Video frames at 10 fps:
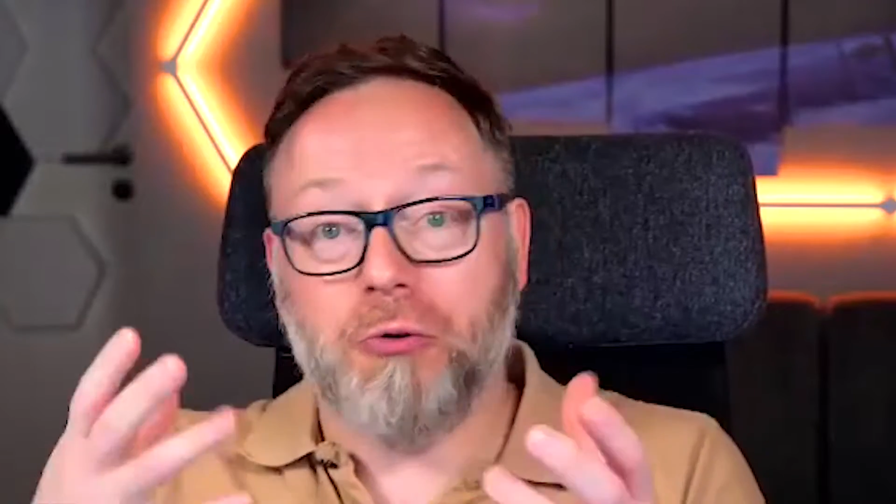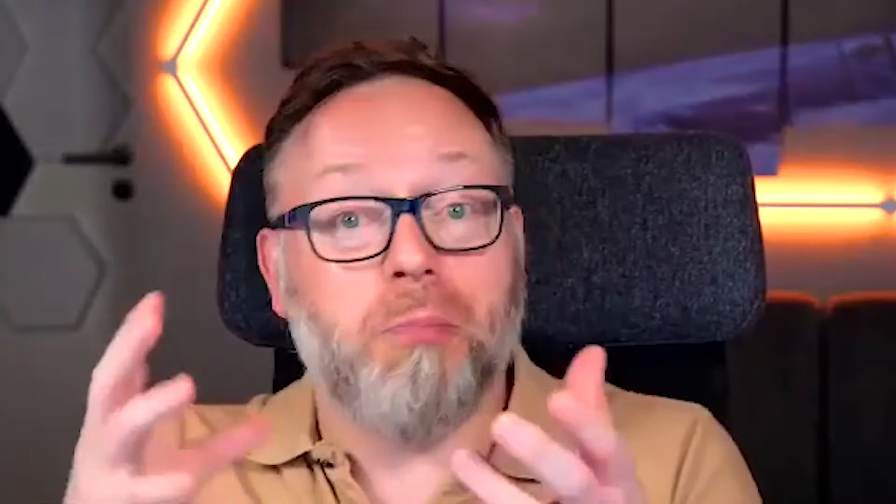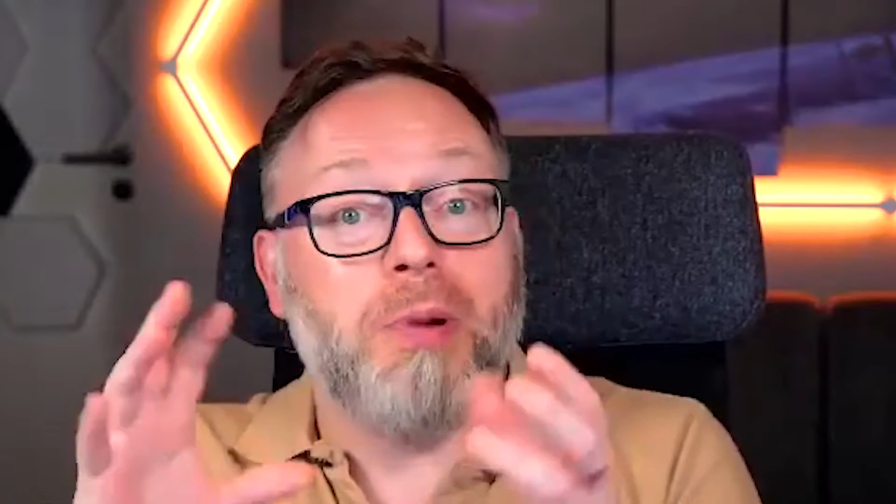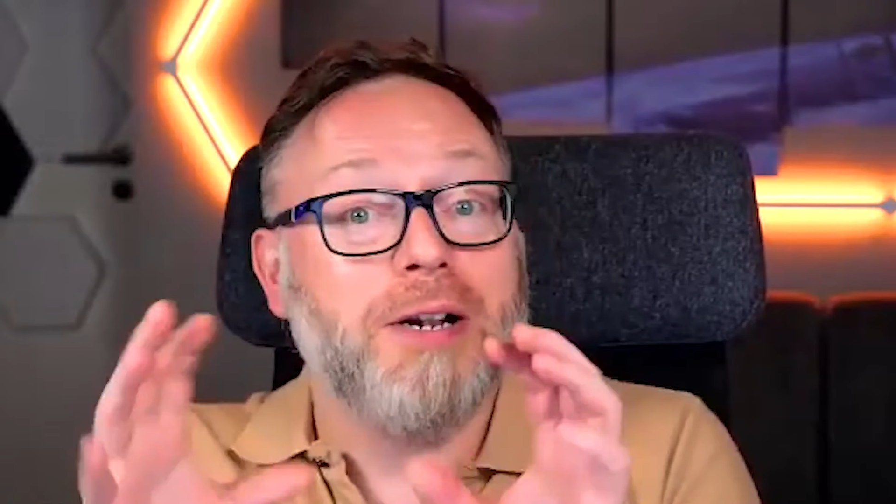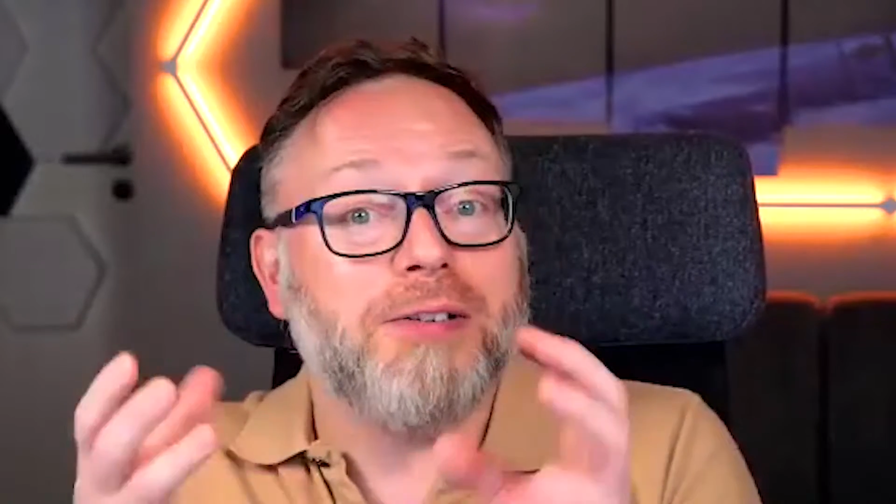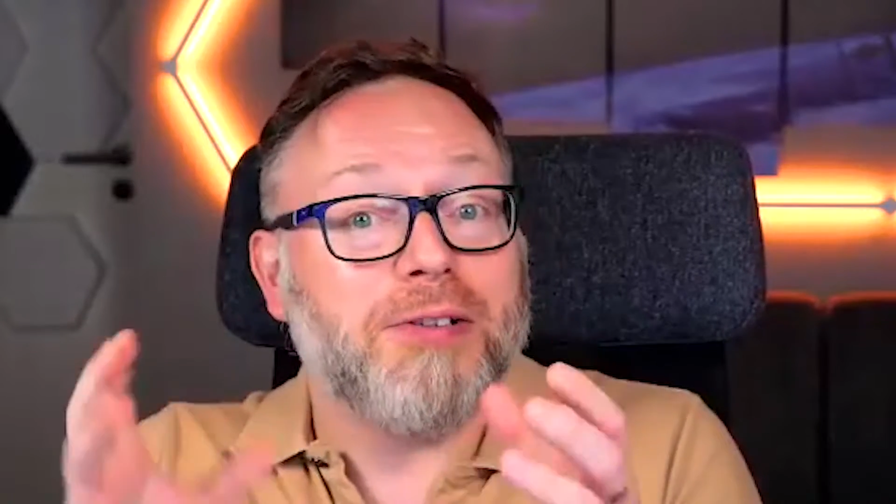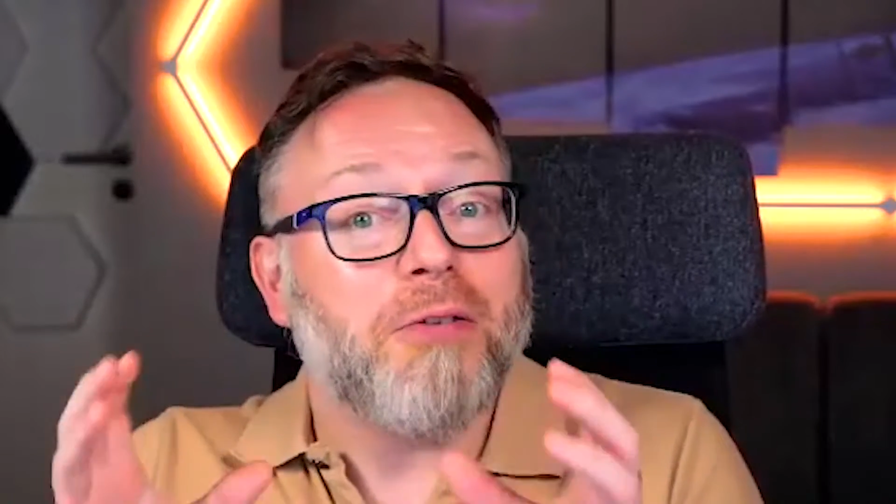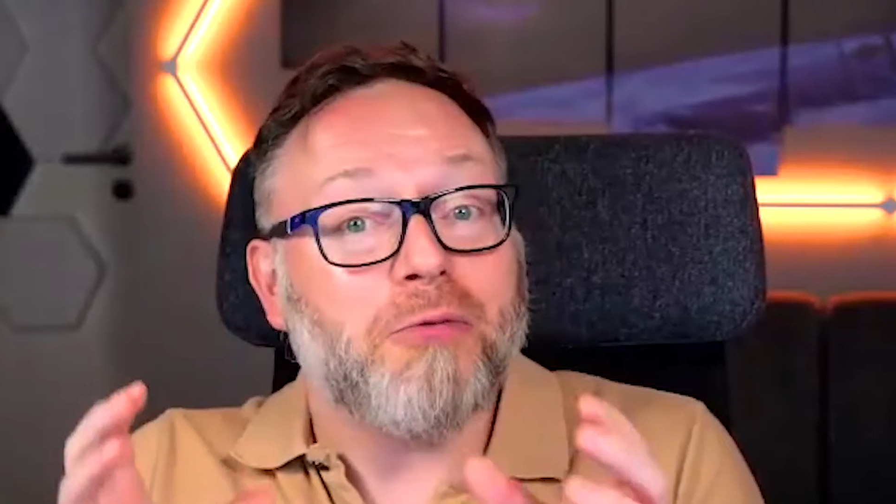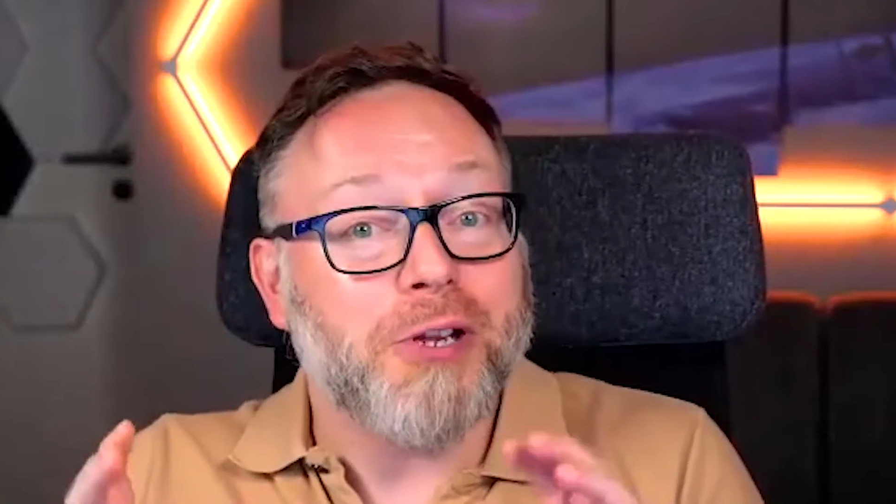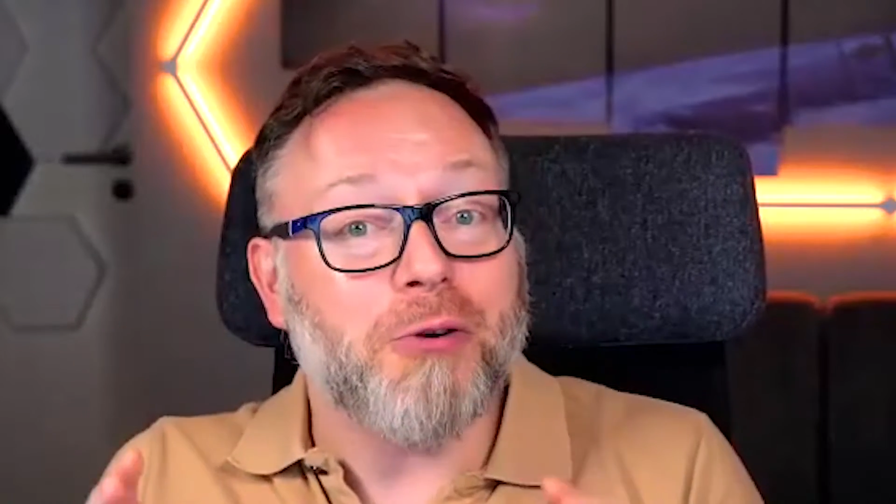could build
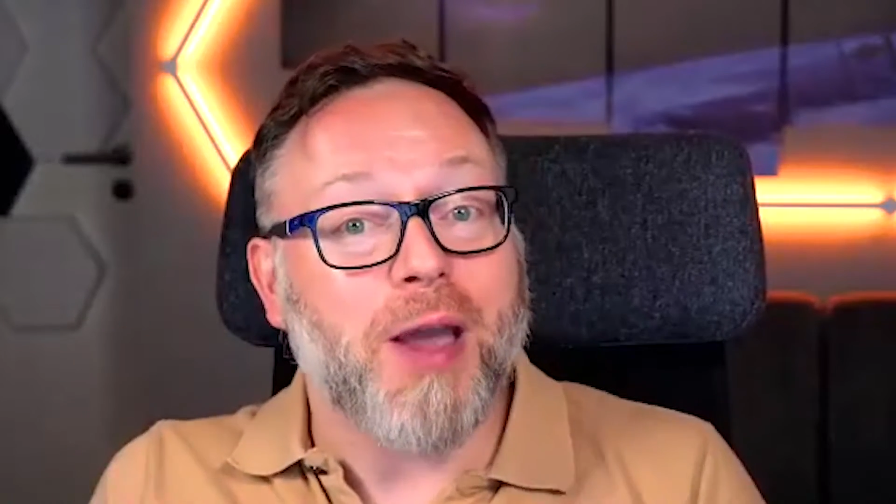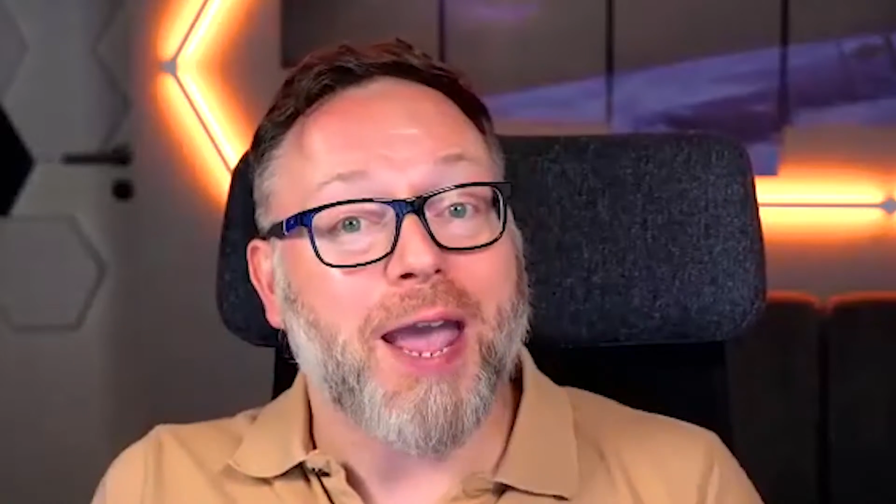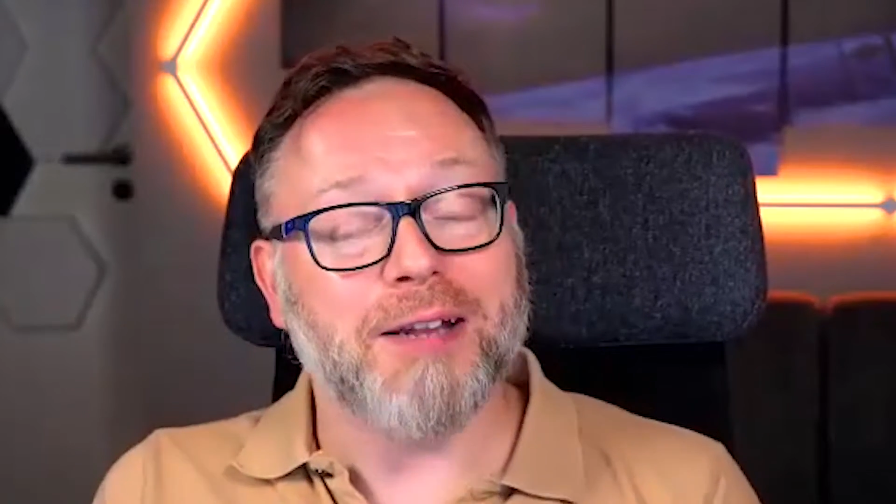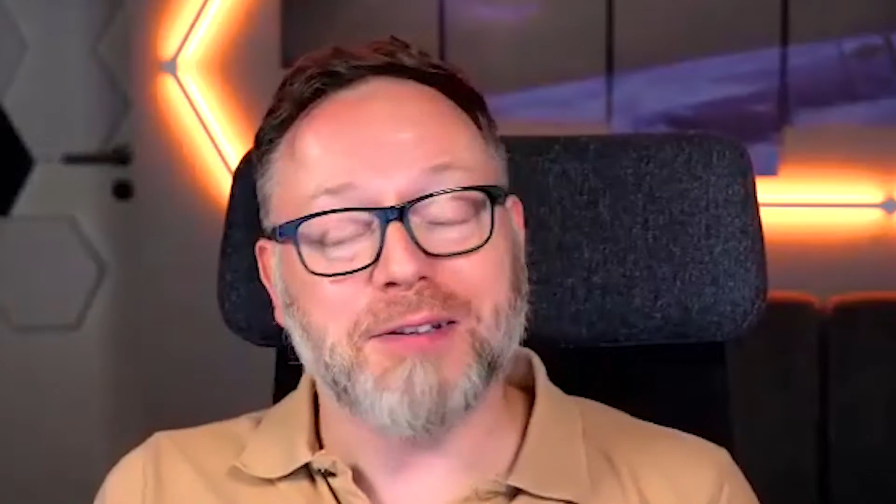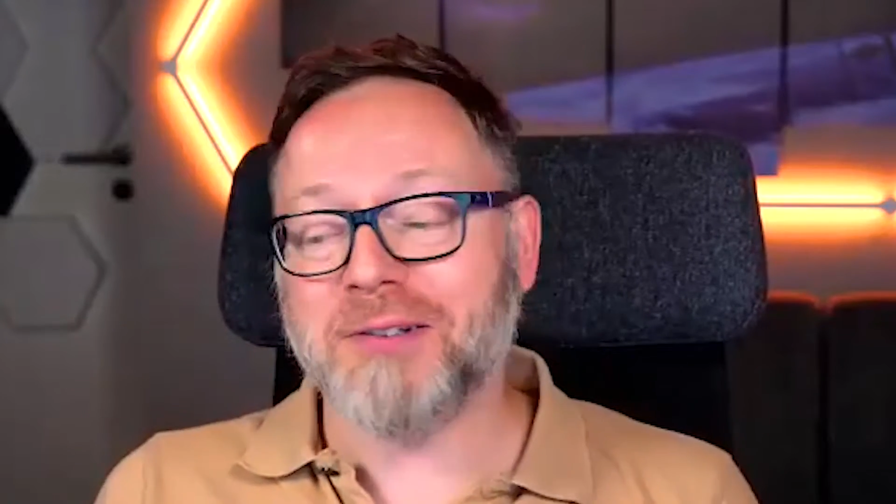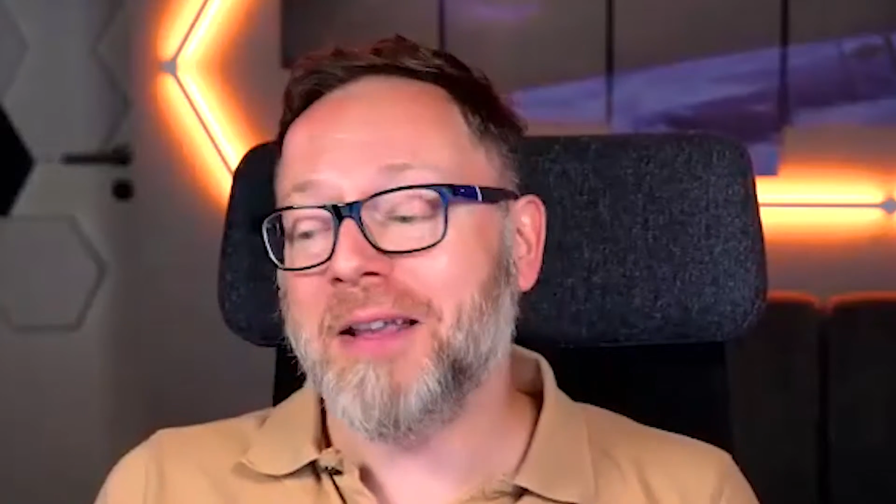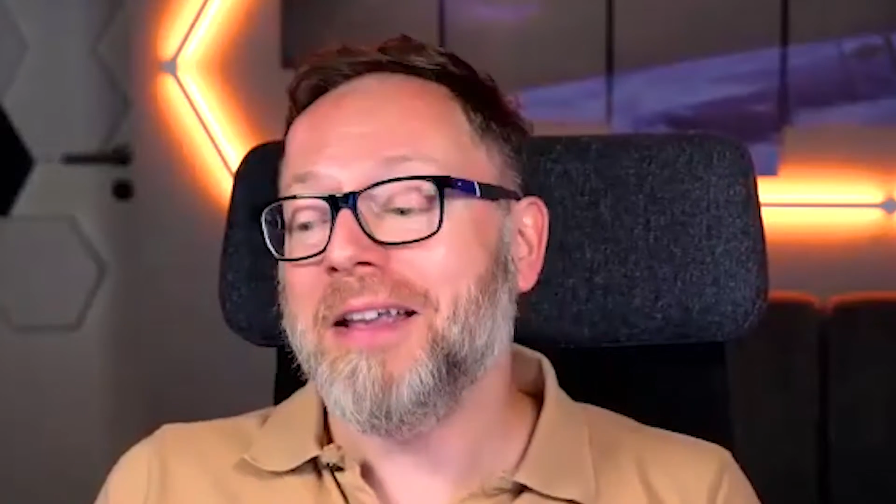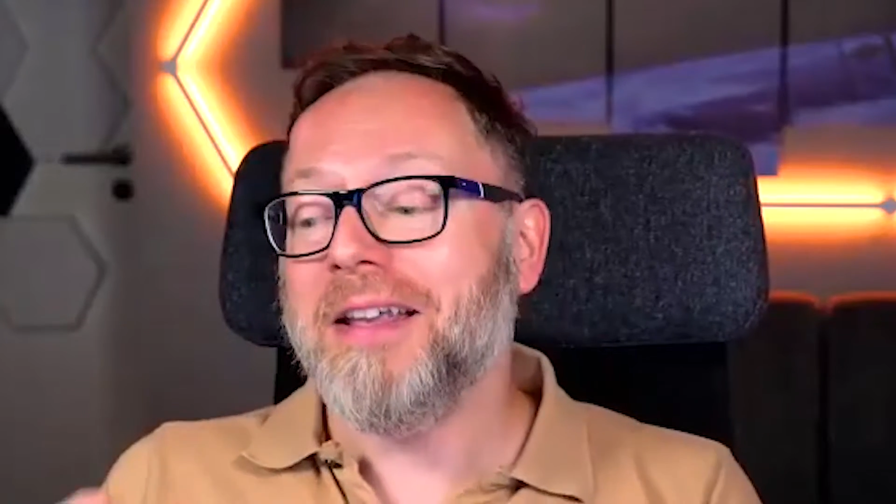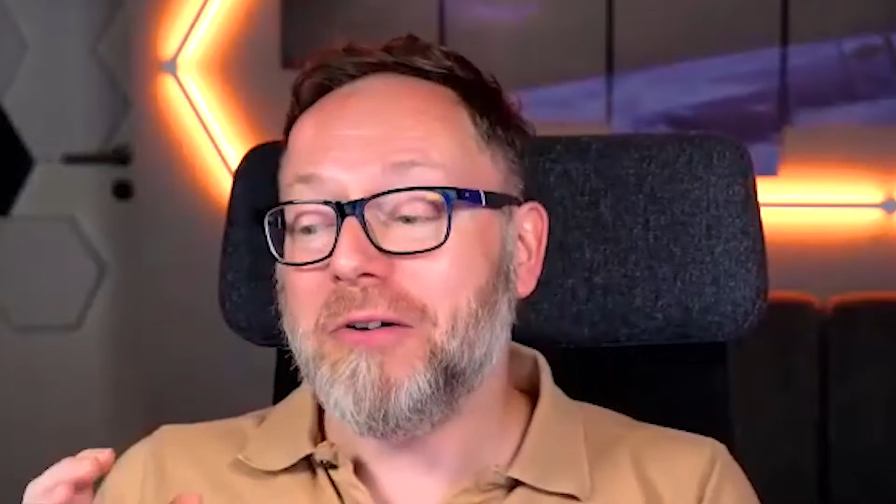stuff with your hands.